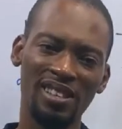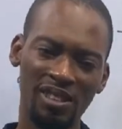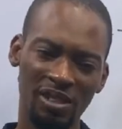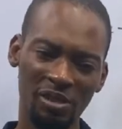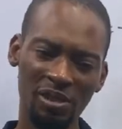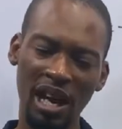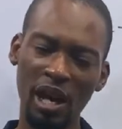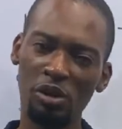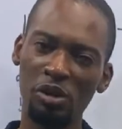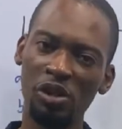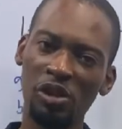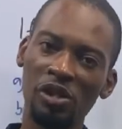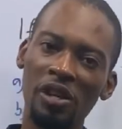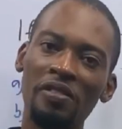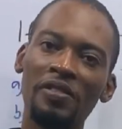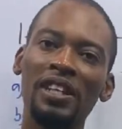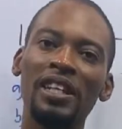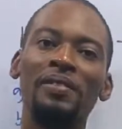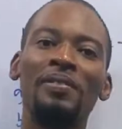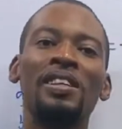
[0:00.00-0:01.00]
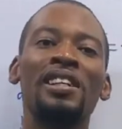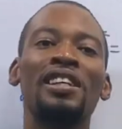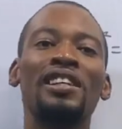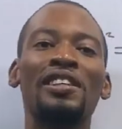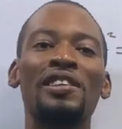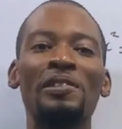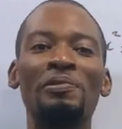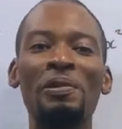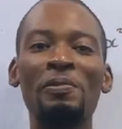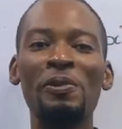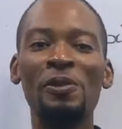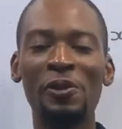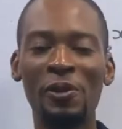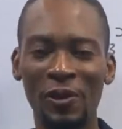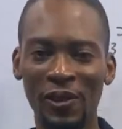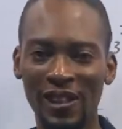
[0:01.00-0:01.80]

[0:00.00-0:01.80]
So as you solve them, you'll be able to